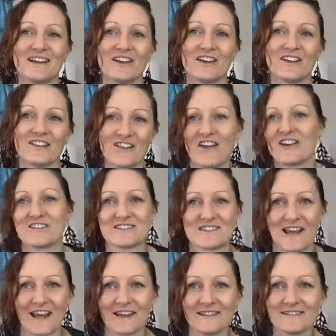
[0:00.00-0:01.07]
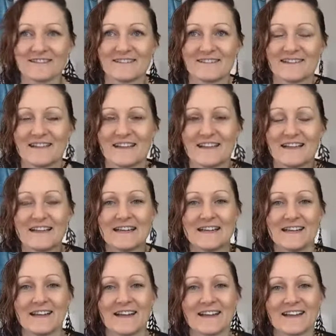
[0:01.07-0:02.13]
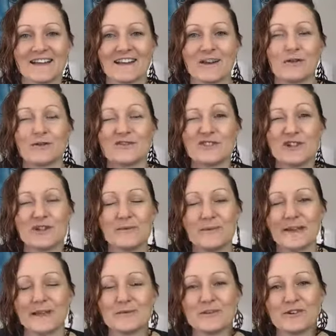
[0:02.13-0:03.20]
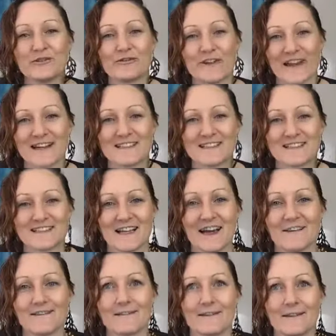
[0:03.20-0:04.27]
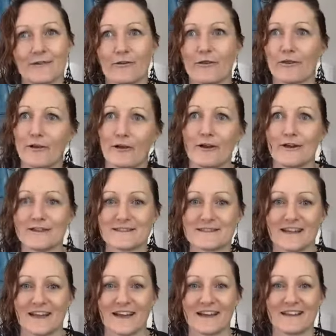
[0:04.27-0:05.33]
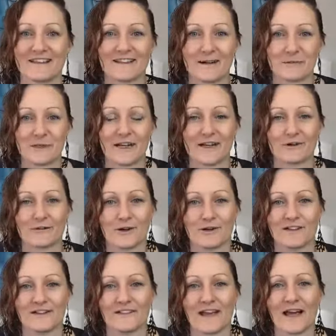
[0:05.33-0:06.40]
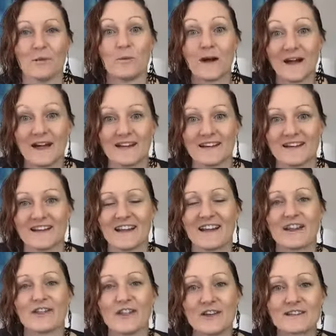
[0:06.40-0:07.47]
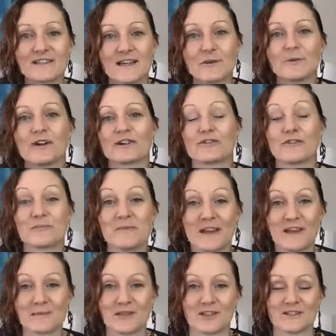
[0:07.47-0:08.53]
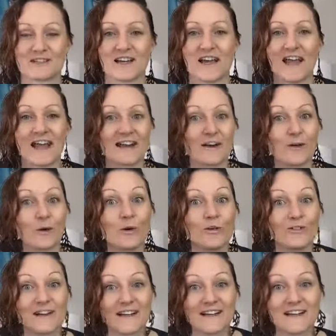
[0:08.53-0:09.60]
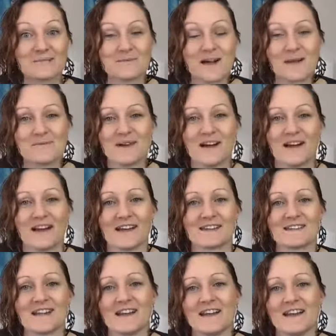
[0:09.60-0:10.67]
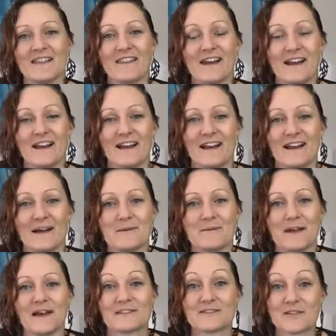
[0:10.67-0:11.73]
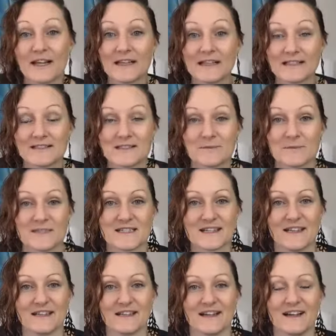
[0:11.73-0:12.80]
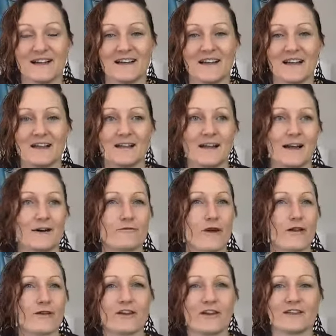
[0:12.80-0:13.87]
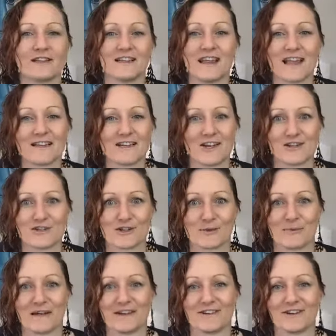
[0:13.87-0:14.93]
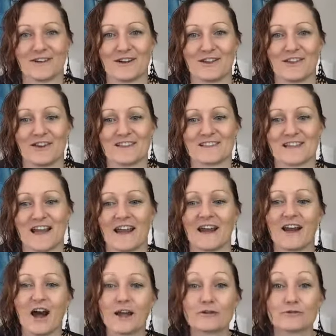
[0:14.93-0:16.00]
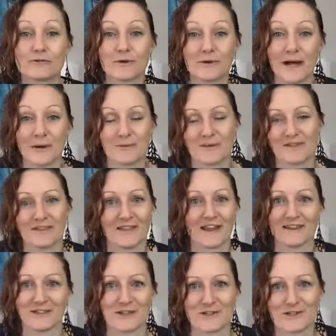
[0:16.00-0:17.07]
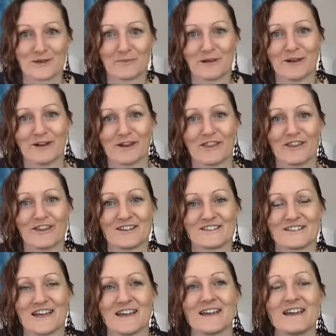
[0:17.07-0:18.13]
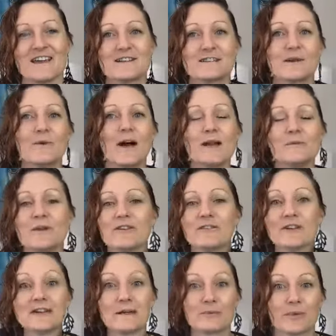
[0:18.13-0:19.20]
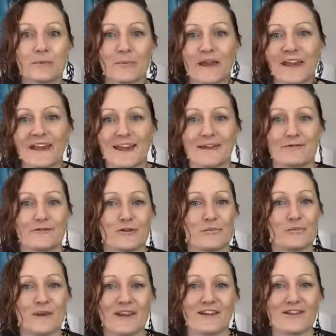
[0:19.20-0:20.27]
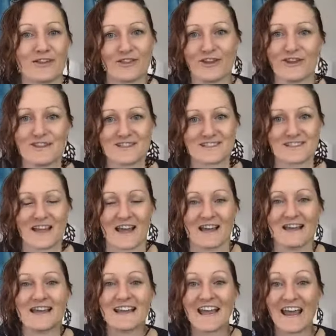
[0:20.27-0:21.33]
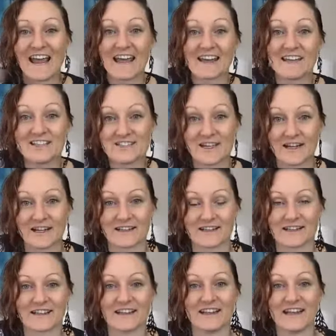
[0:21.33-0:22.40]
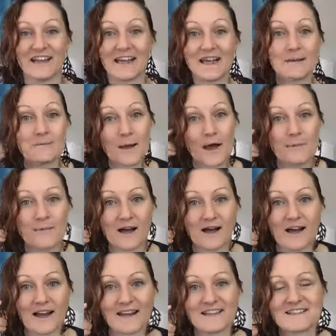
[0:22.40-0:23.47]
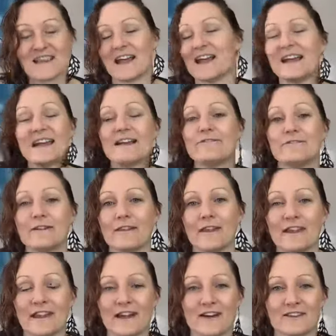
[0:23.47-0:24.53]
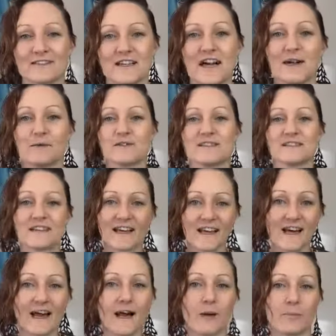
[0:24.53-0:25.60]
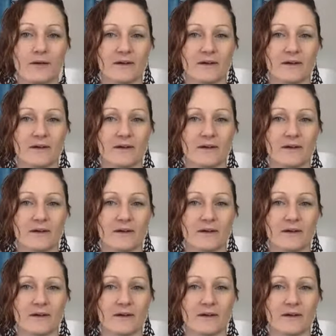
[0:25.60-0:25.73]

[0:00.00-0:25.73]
Thursday. Like, there are so many more factors other than Thursday that play a role in that. One, Thursday worked for me because I had it already in my mind that Australians in particular love late night shopping on a Thursday. And I grew up with late night shopping on a Thursday. So I'd be really prepared for a big Thursday energetically in my mind and everything else. I would set up